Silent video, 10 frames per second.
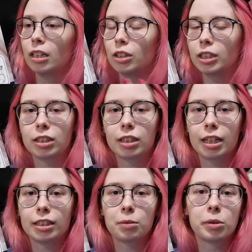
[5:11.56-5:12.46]
look into the
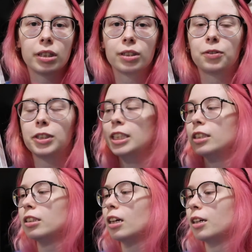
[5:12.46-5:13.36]
content warnings for
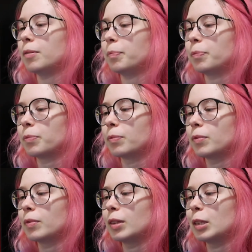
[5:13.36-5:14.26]
these.
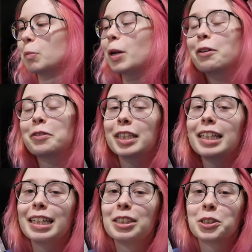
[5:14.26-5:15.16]
But I
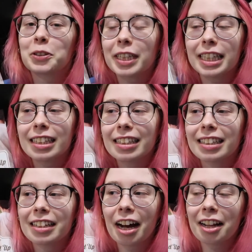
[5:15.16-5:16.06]
really enjoyed
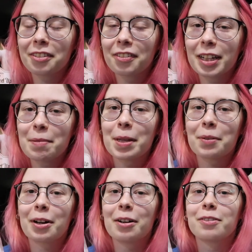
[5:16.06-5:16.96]
all of them. They
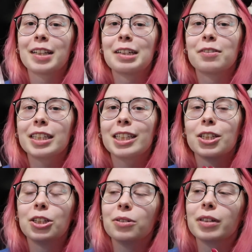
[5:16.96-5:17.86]
were all like really
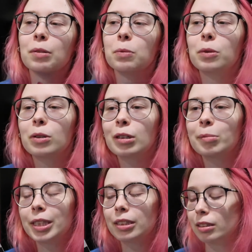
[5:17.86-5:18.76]
cute and
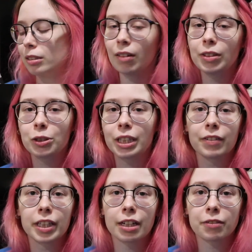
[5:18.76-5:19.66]
warm, and I've enjoyed
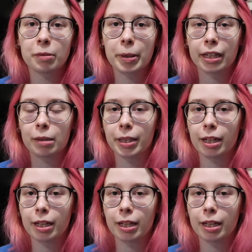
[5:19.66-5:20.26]
everything I've read by Annabeth